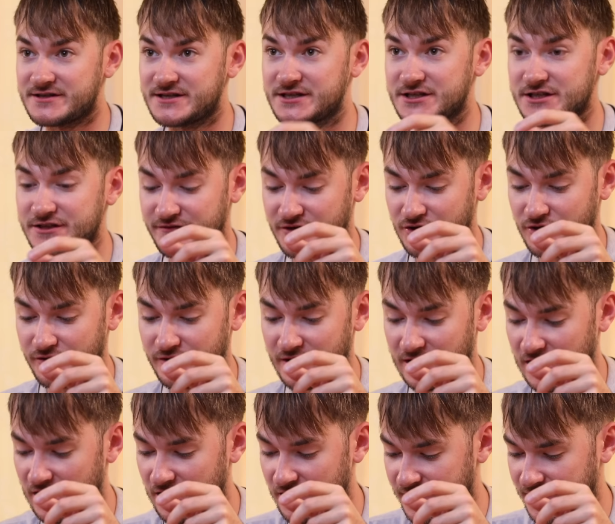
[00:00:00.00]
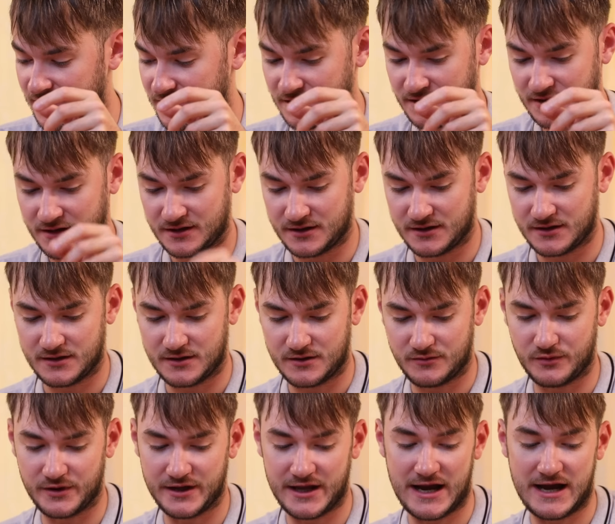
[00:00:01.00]
scissors for cutting the line.
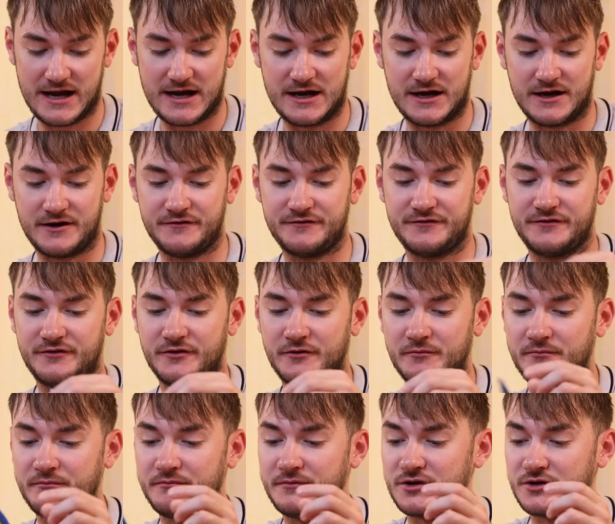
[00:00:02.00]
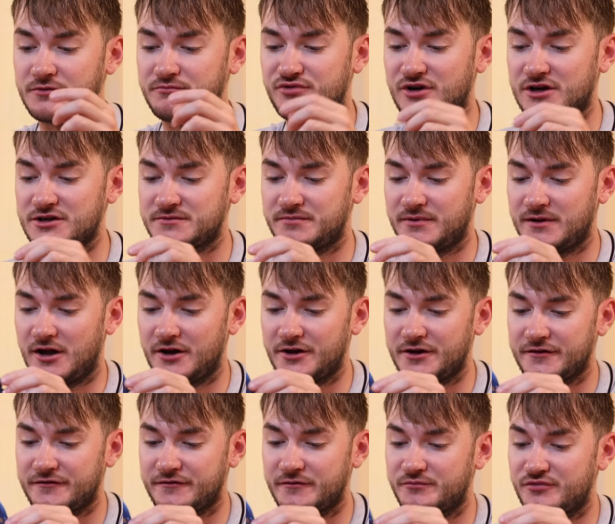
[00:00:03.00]
We have some
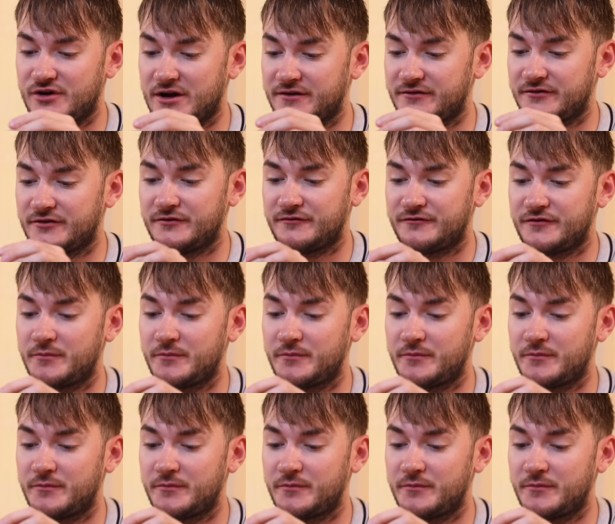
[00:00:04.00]
pliers from Preston